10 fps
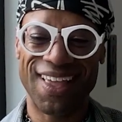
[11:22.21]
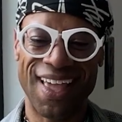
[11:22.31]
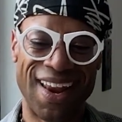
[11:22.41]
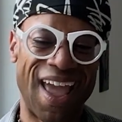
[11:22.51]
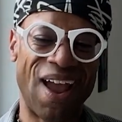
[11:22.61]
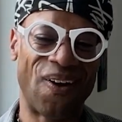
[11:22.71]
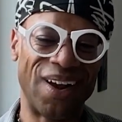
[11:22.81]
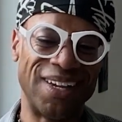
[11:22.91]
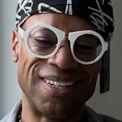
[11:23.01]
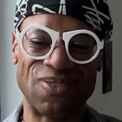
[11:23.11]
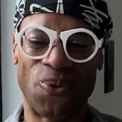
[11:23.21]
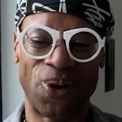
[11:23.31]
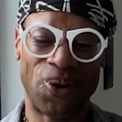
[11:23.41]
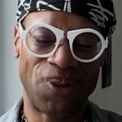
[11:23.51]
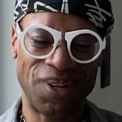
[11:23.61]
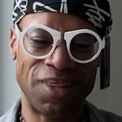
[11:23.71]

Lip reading: in Area's world,